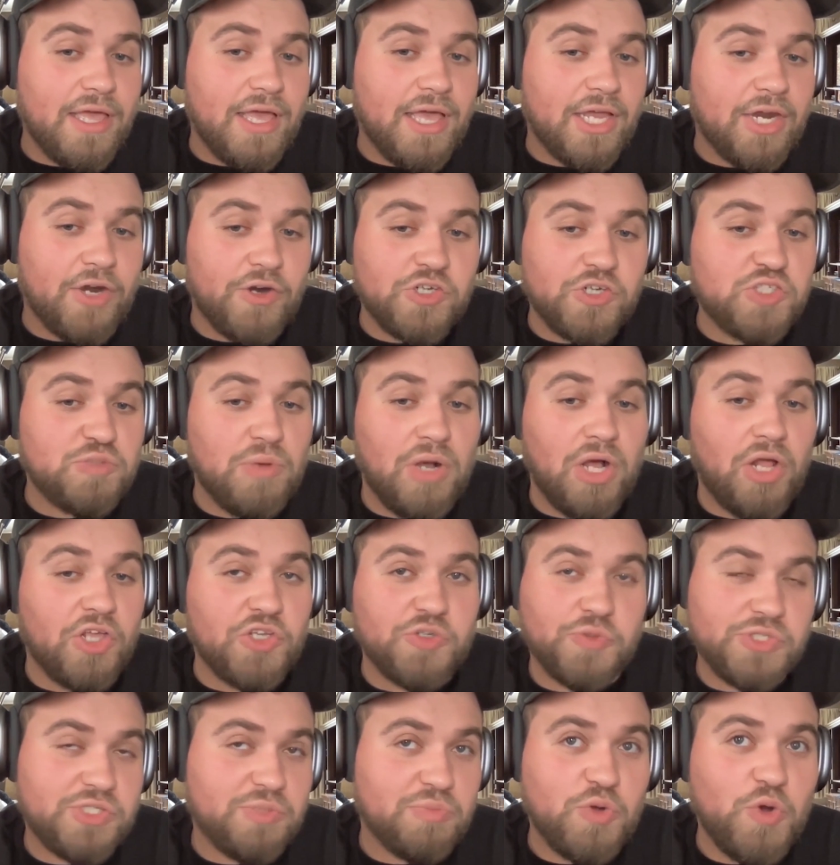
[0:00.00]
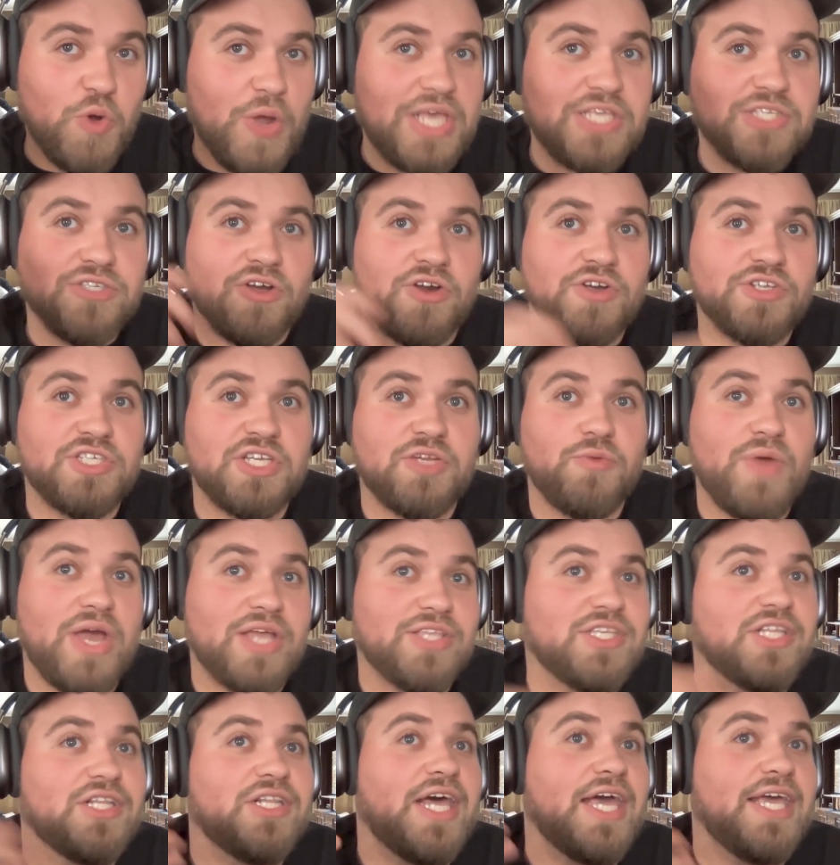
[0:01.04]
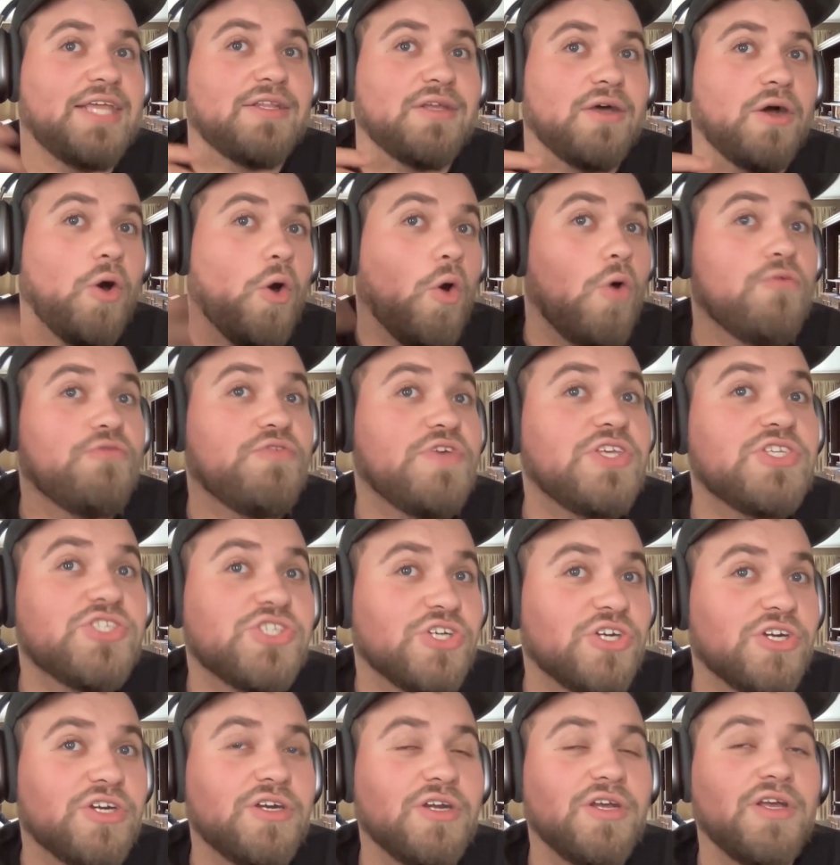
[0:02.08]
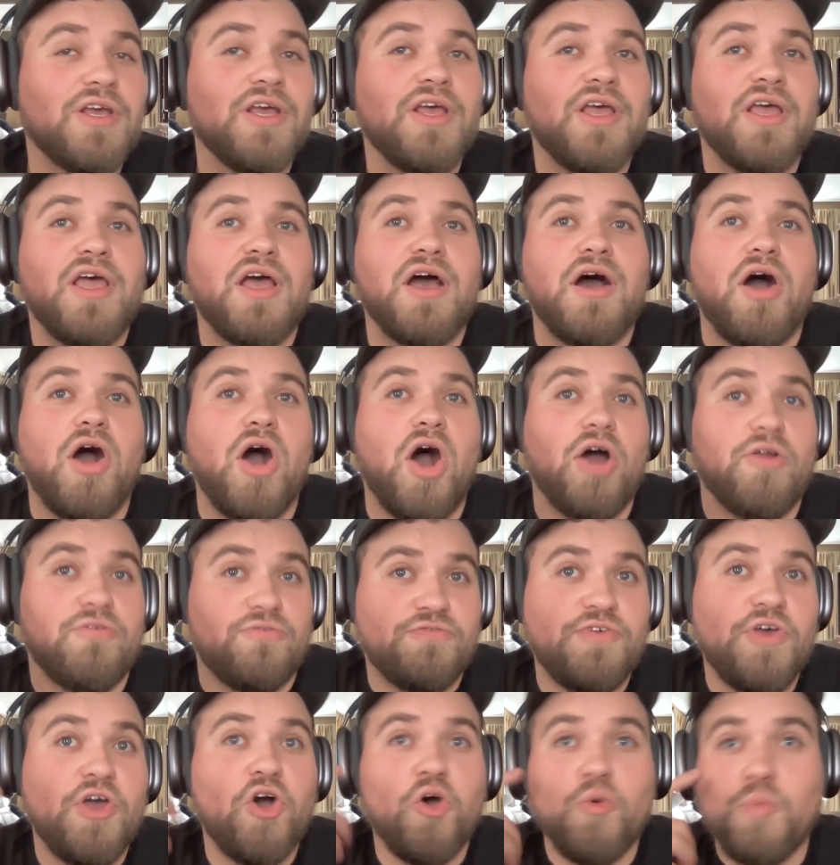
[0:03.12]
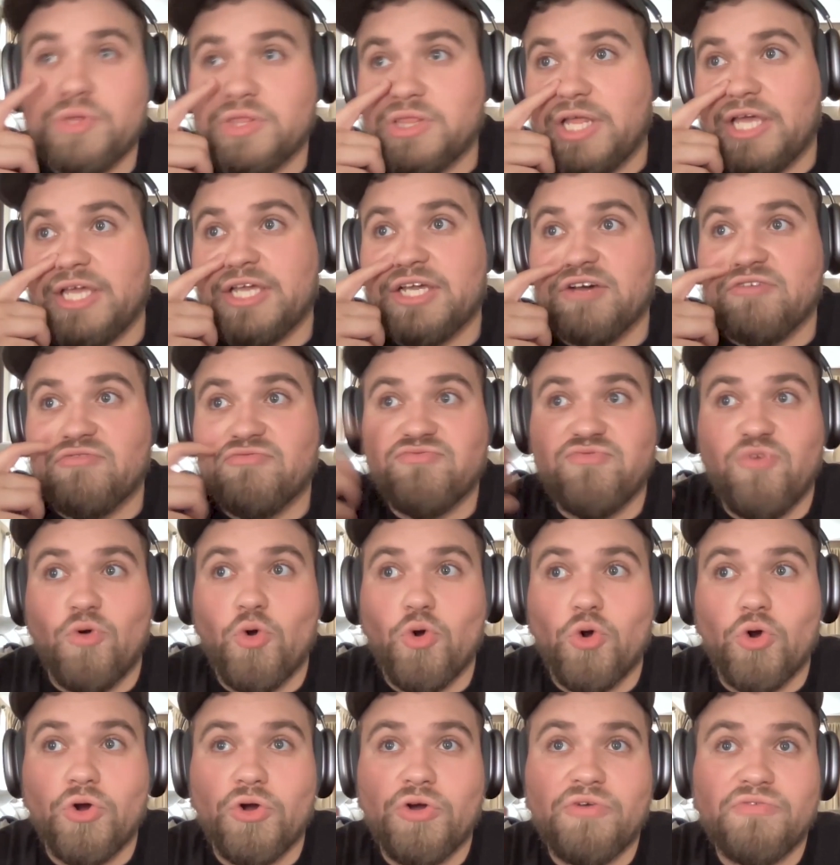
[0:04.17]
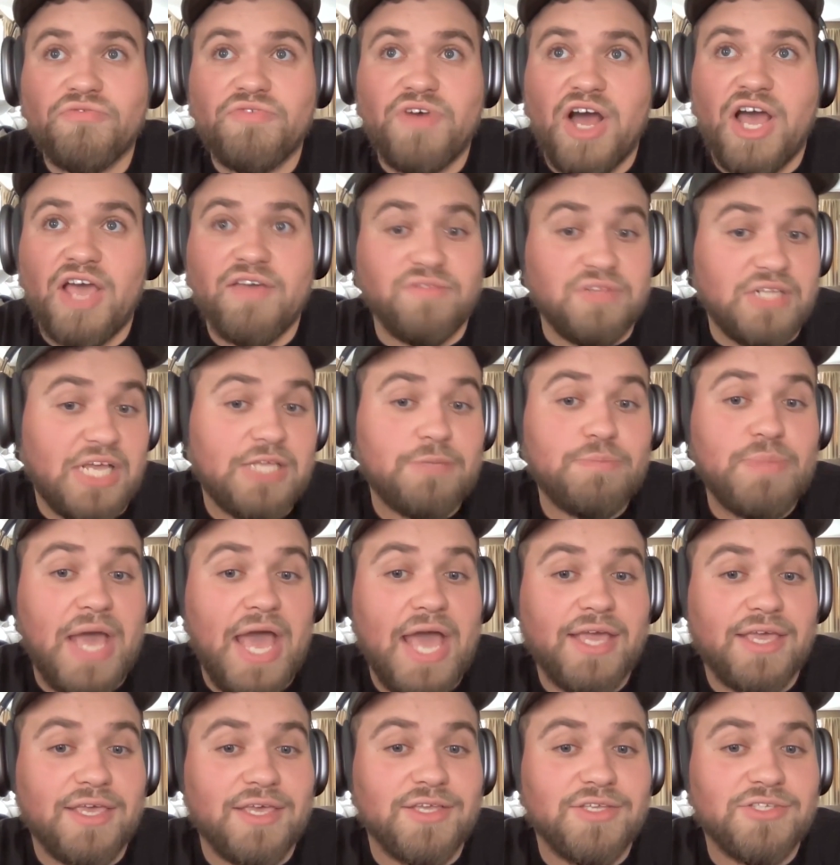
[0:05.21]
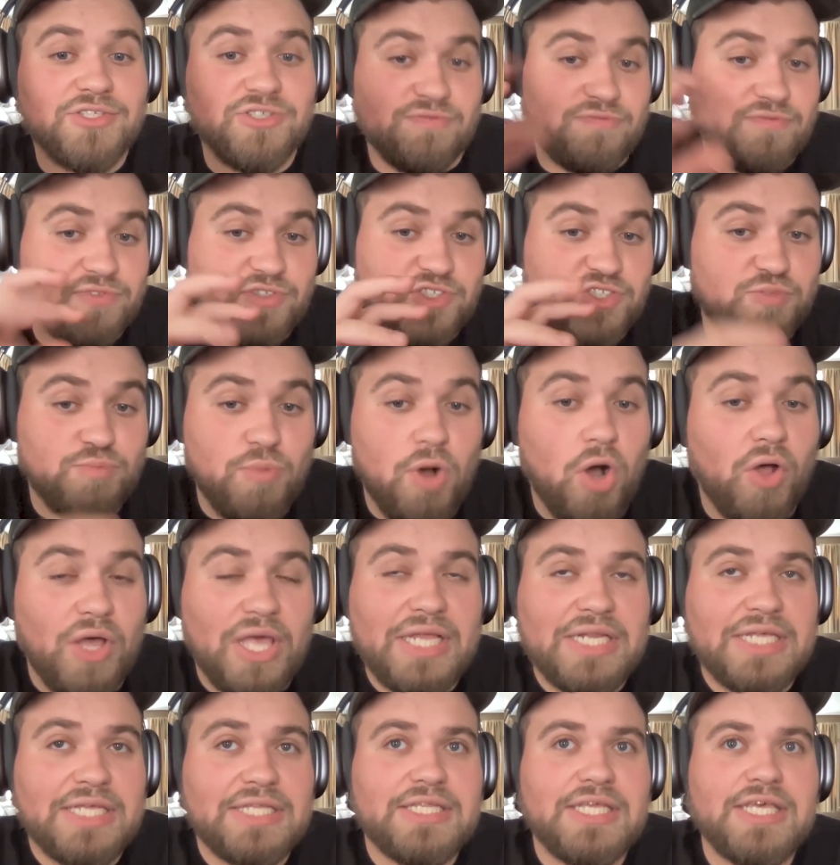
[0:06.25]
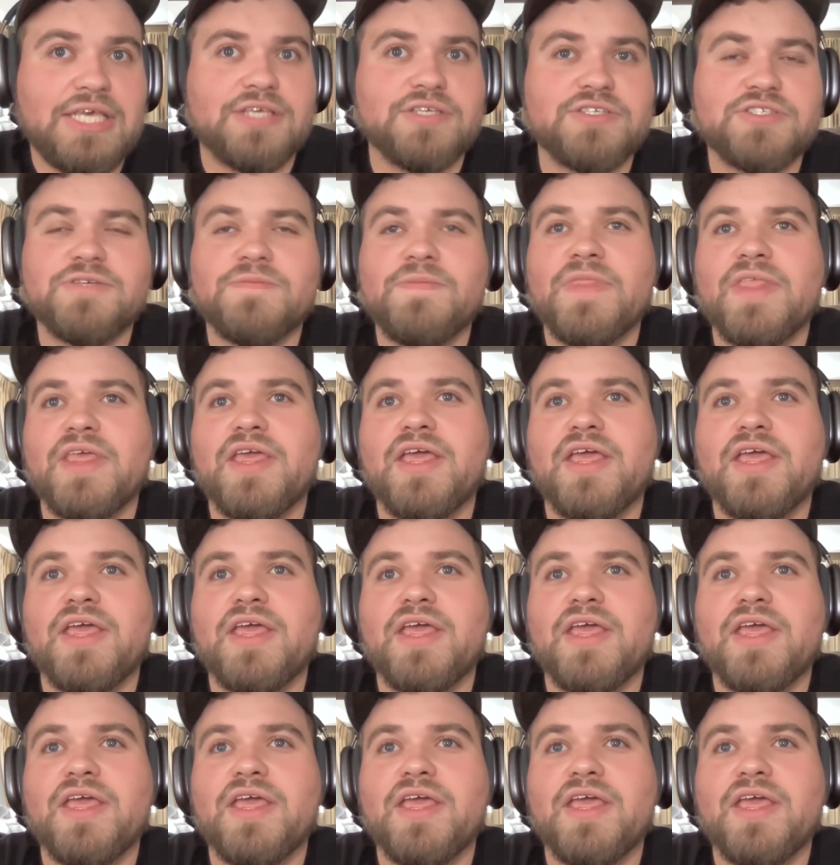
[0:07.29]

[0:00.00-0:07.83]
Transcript: and our smallest were some quasars, and we had to light a whole feature on film with like a 4 or 5 light package of small LEDs,